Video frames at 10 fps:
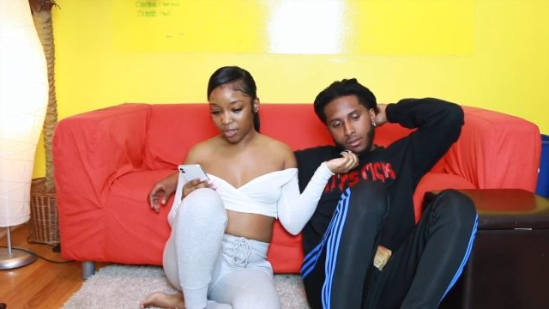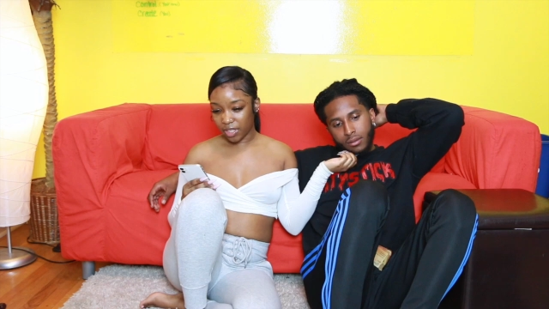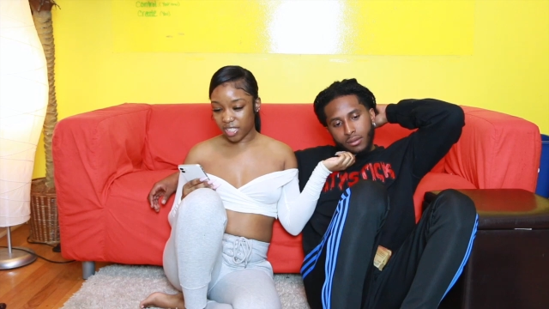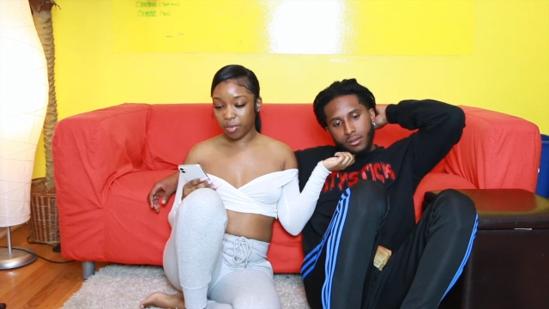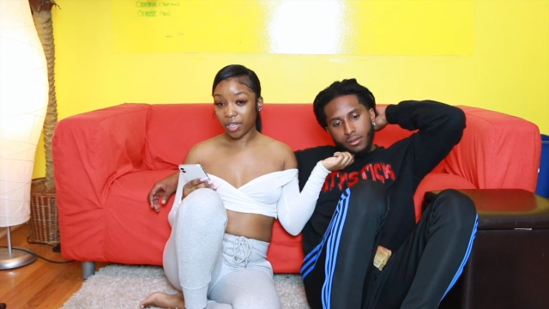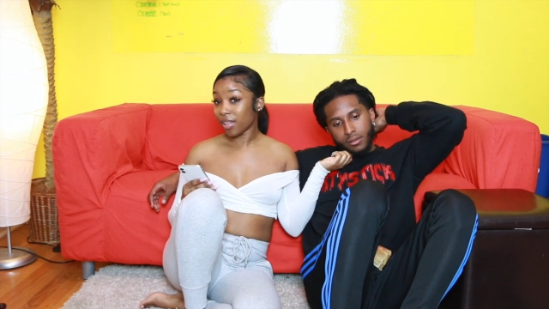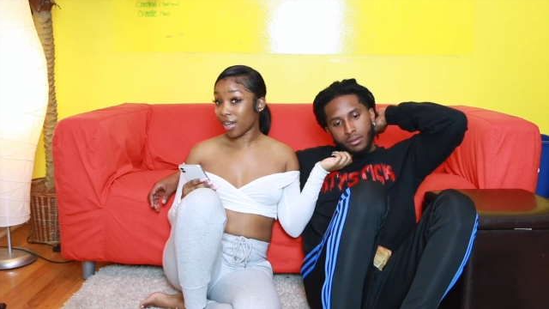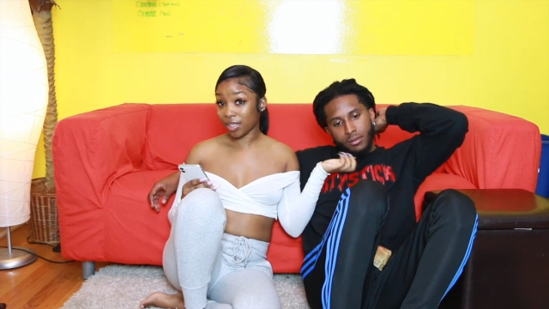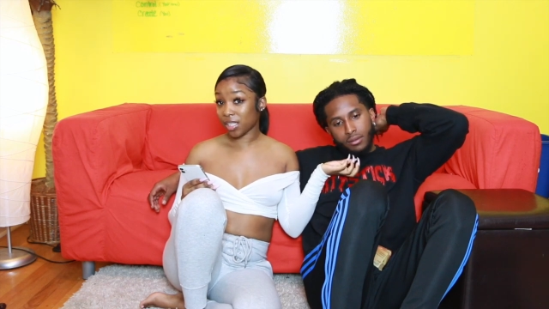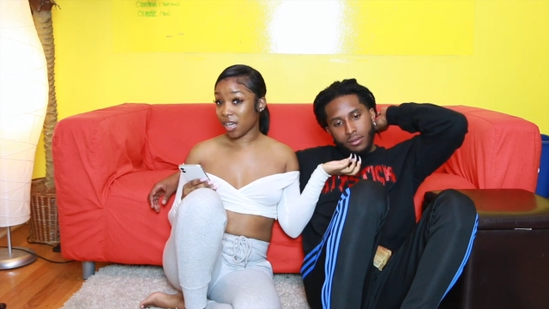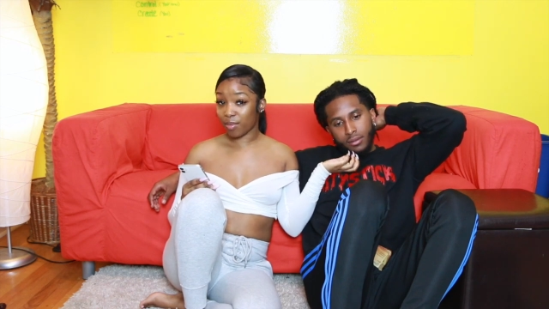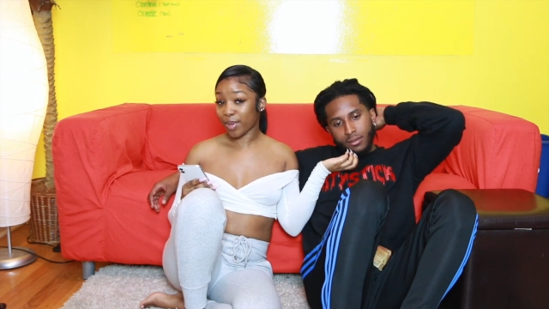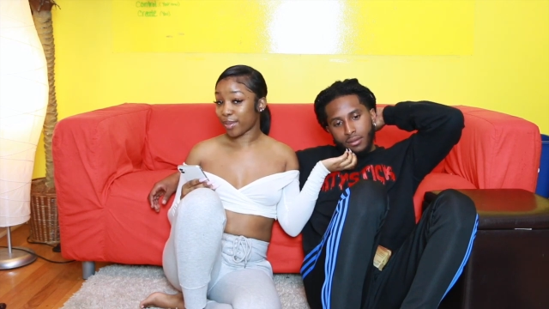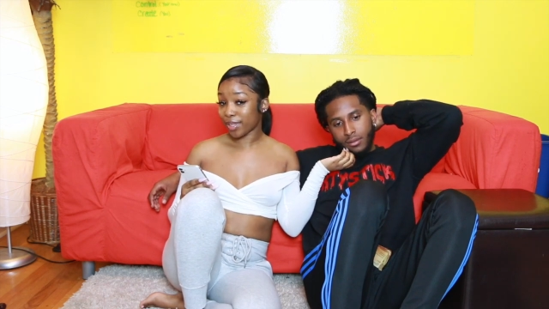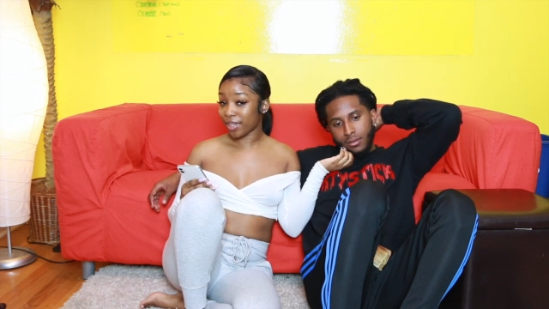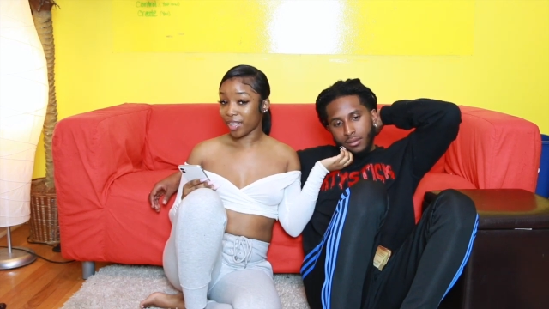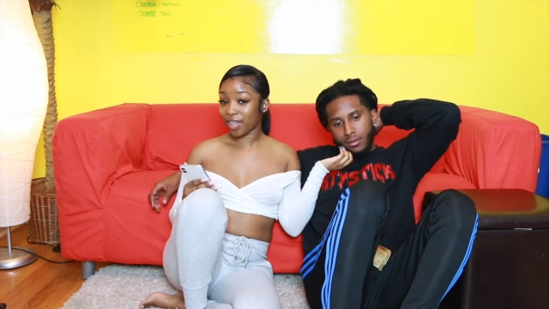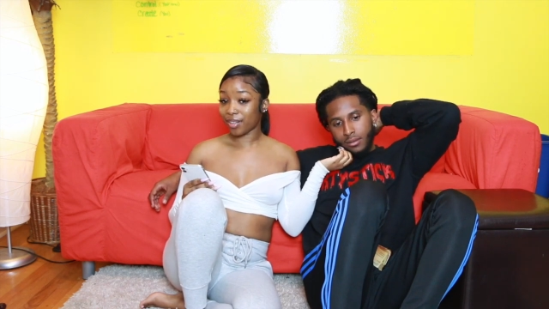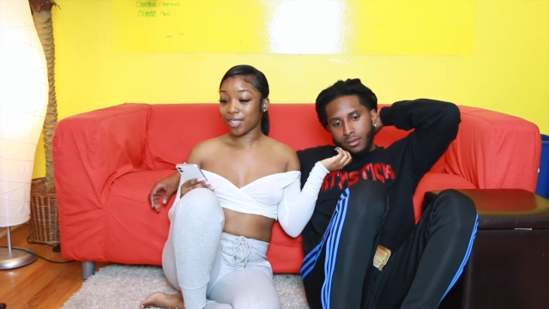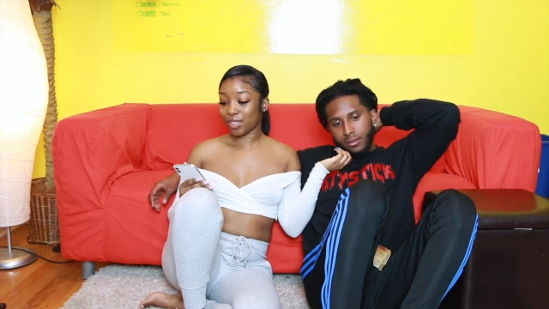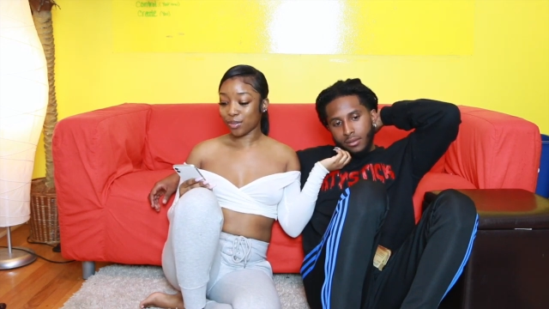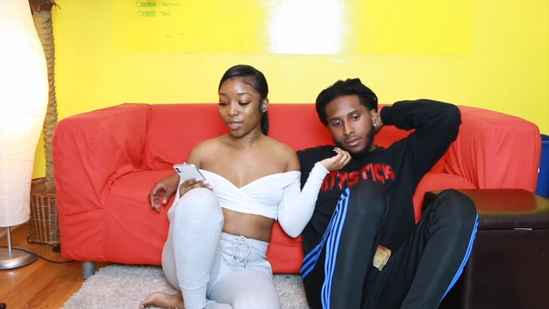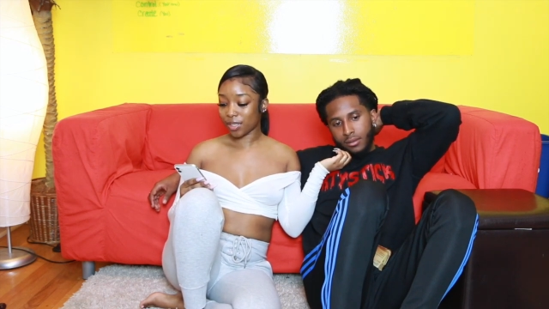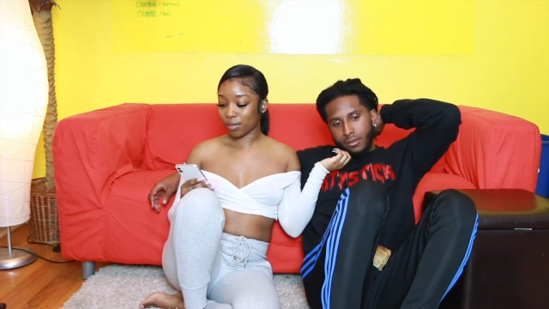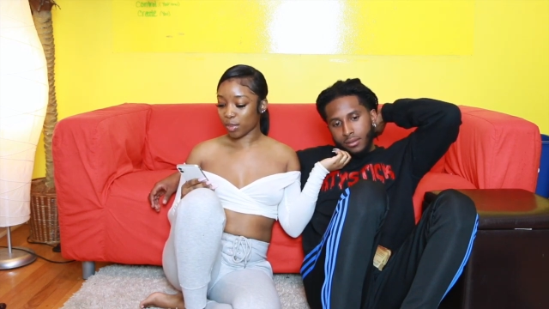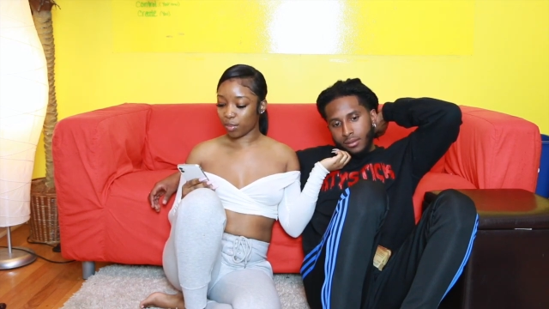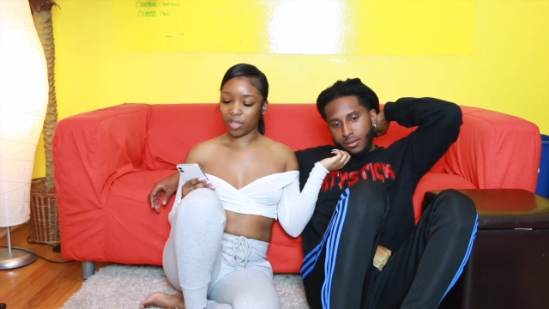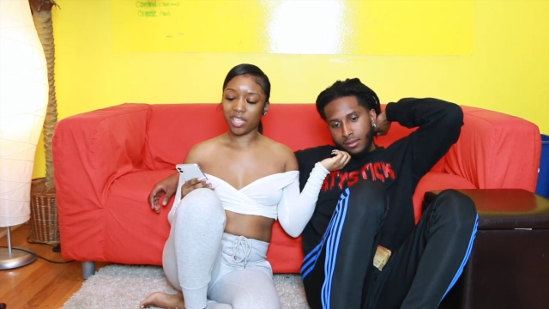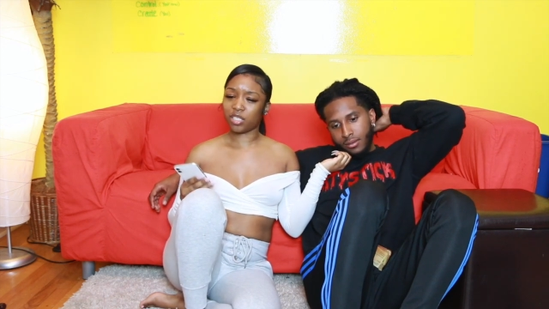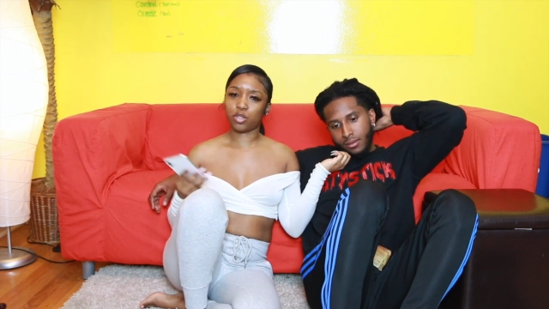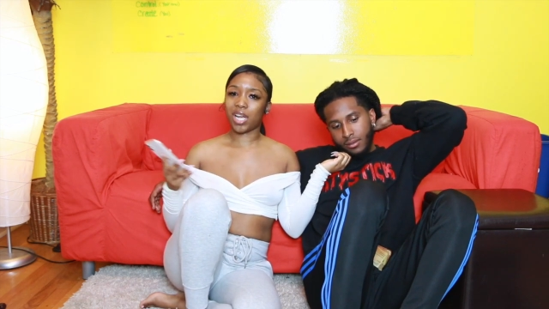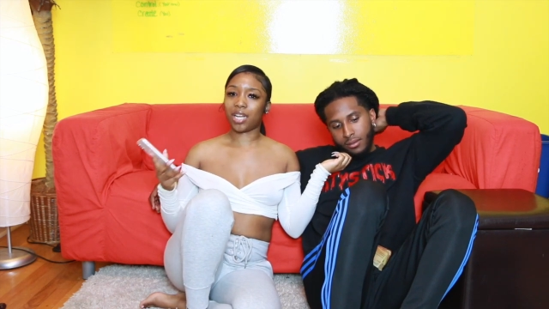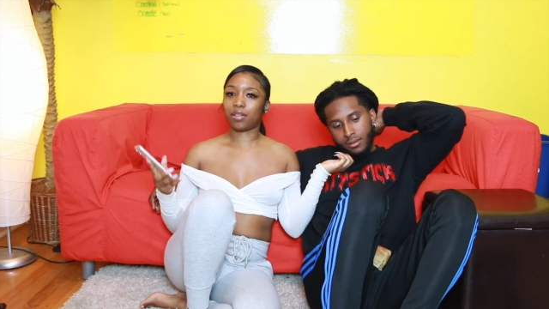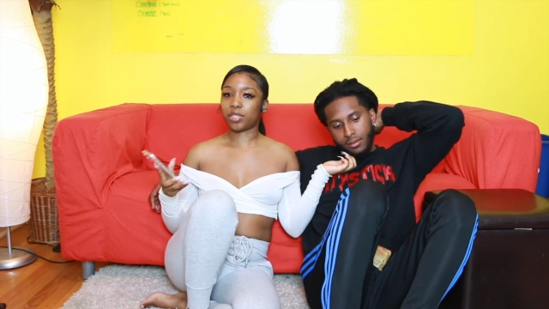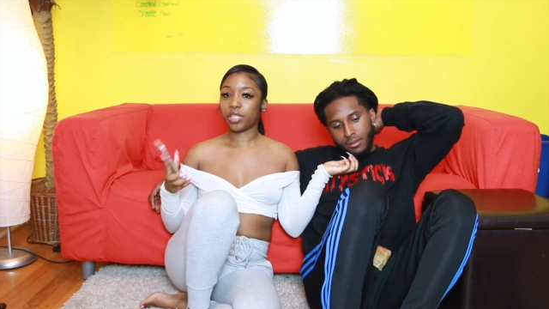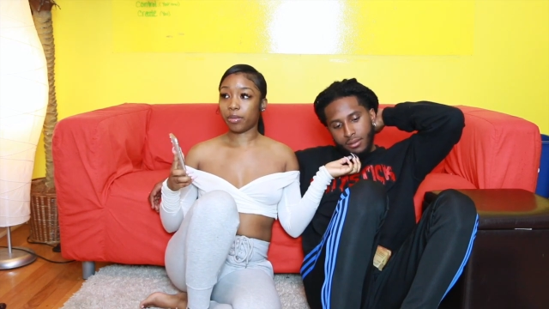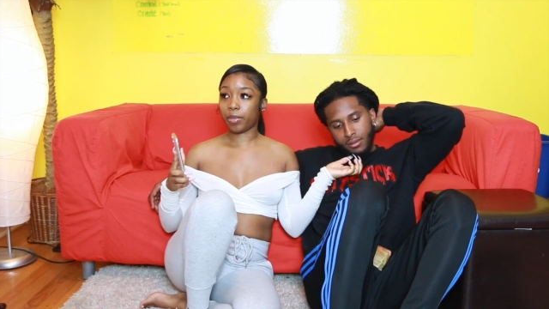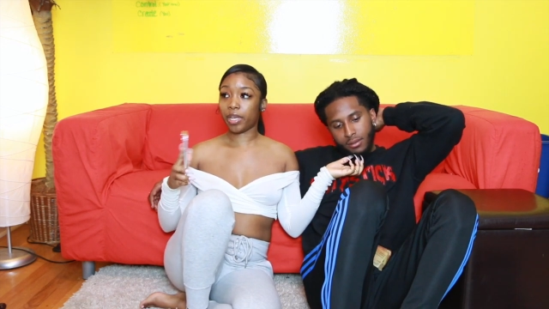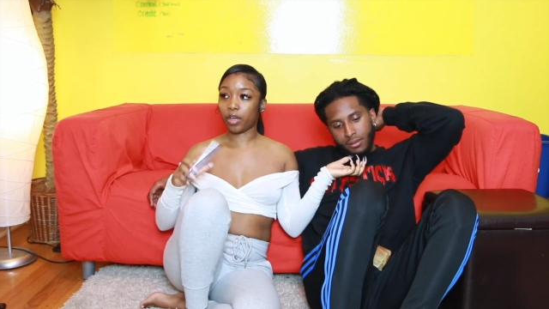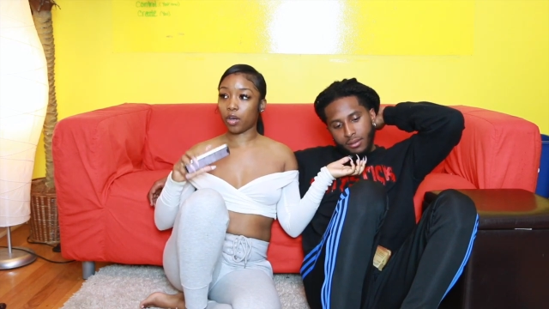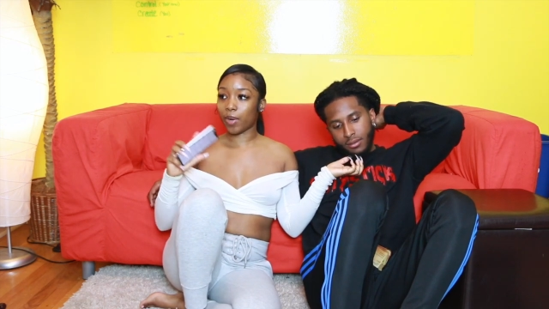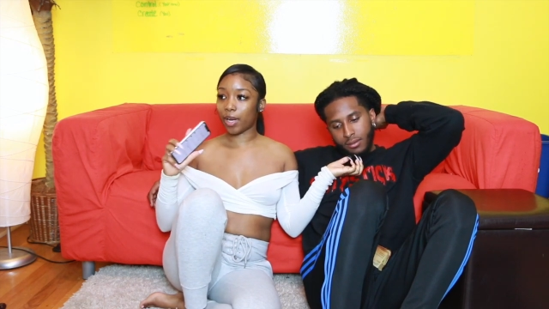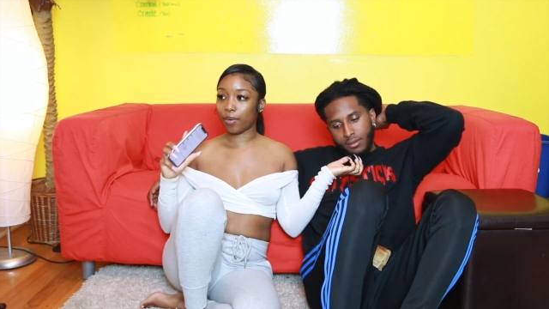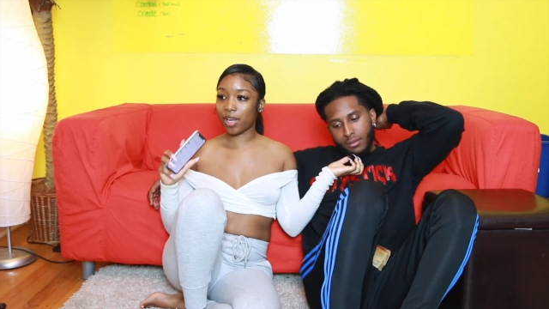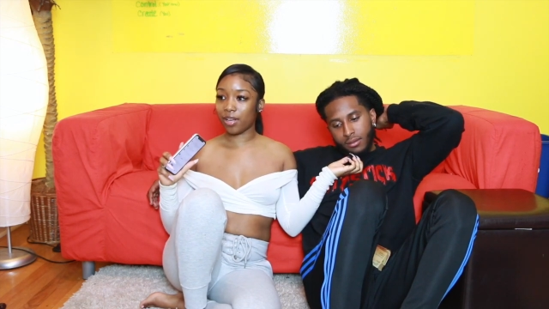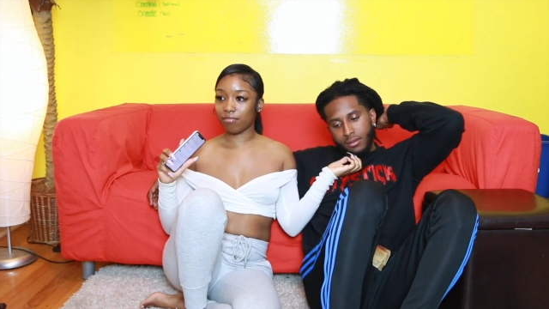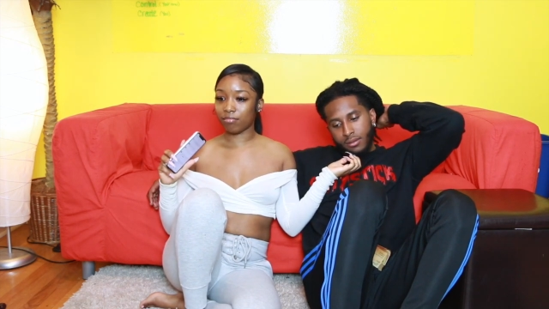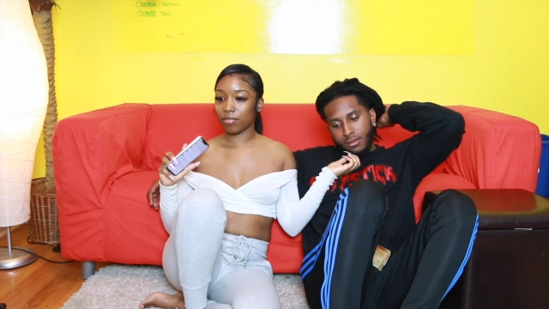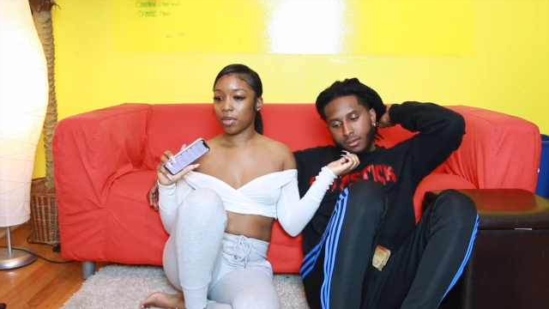Speaker 1: he spend a lot of time out there. He always doing something, but it's attractive to see a man go out and